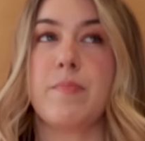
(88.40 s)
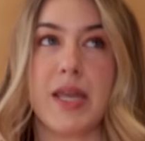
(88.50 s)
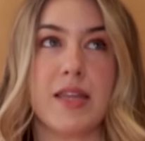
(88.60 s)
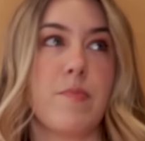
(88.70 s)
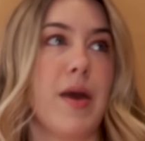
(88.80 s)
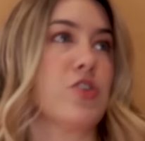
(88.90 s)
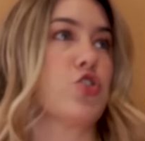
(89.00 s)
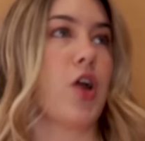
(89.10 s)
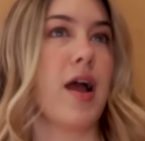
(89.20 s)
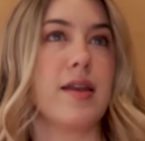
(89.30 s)
To me, the mesh
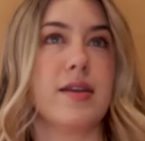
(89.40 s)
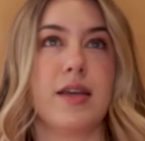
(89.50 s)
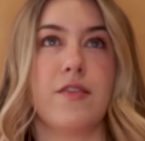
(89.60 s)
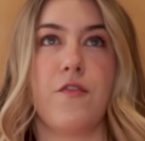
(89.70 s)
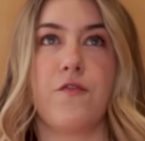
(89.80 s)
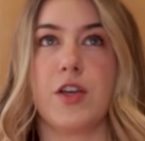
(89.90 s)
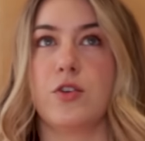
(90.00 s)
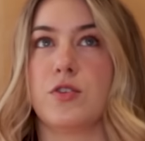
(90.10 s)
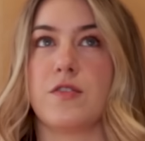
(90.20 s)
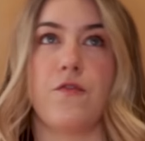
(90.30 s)
trend
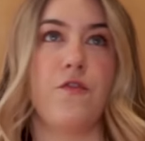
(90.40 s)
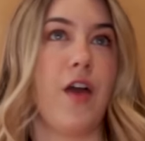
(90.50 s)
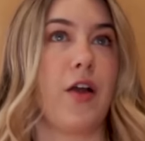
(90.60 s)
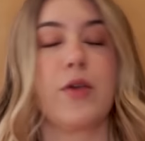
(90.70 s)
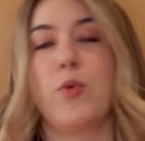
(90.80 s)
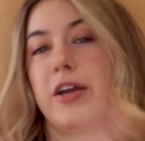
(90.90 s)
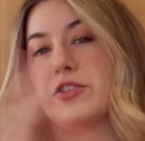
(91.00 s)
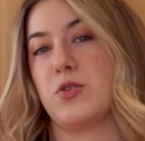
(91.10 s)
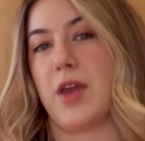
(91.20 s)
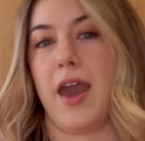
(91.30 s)
feels very
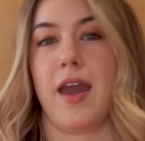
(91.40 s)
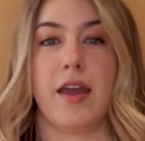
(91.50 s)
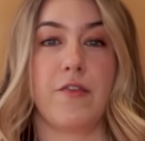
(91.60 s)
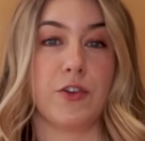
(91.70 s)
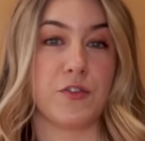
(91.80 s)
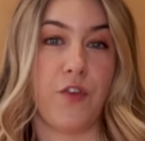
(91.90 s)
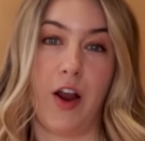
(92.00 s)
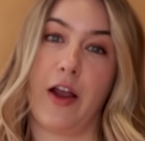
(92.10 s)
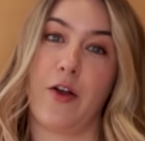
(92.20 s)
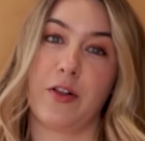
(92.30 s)
Y2K, it feels
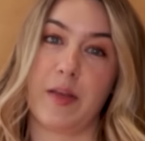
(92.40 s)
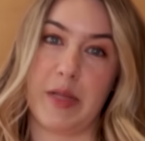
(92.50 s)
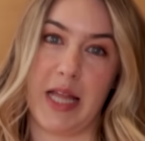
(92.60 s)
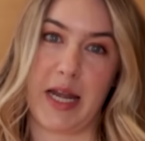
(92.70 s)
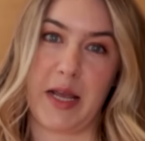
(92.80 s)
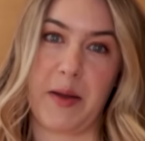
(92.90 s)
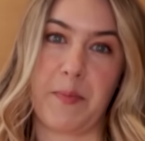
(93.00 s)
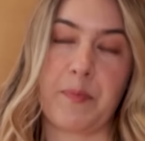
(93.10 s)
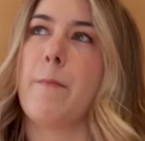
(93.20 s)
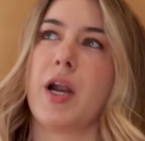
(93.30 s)
very early
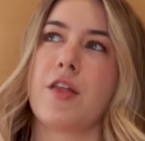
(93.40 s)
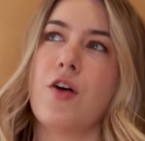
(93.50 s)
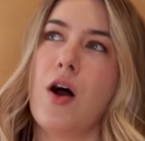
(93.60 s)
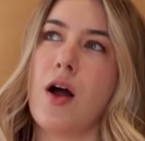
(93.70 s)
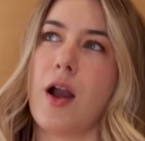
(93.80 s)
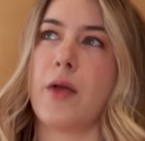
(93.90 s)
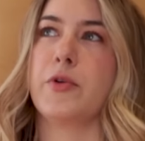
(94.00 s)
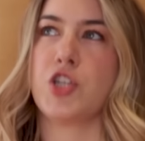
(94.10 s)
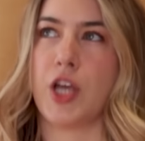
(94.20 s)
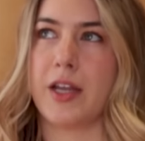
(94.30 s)
millennium, but I thought I
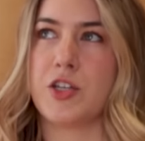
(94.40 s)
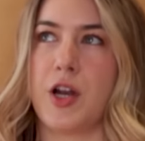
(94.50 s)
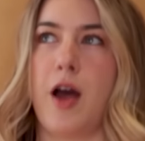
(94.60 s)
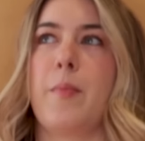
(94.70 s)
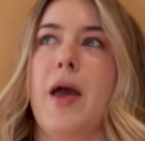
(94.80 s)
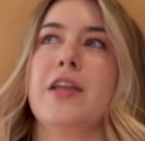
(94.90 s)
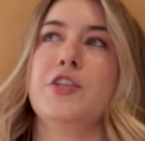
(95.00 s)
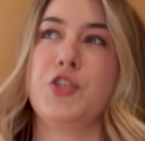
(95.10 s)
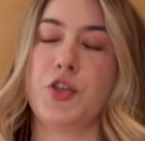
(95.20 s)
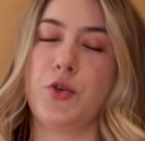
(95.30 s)
would change it up
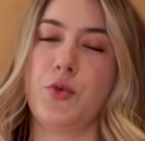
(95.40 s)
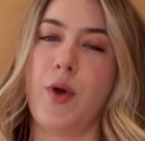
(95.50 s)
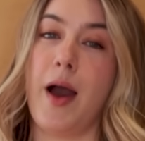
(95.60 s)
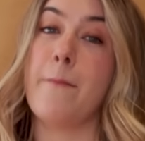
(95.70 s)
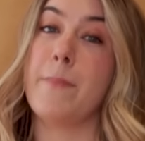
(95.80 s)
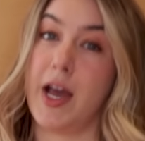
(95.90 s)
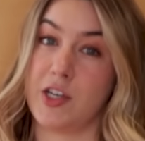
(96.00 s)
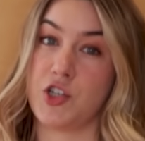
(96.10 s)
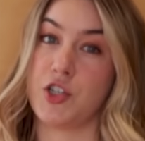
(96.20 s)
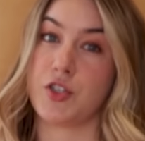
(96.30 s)
and do a
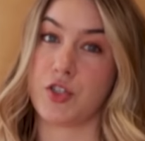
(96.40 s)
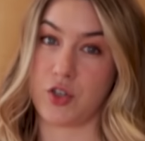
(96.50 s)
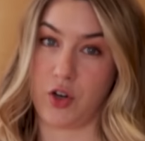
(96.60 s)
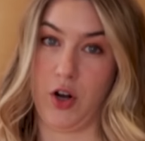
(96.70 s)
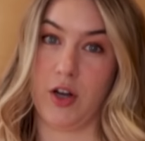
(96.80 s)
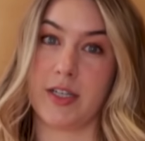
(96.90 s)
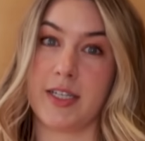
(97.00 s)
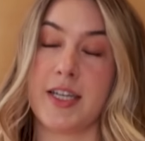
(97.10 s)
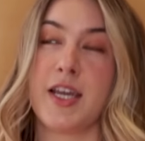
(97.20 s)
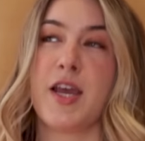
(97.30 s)
mesh skirt.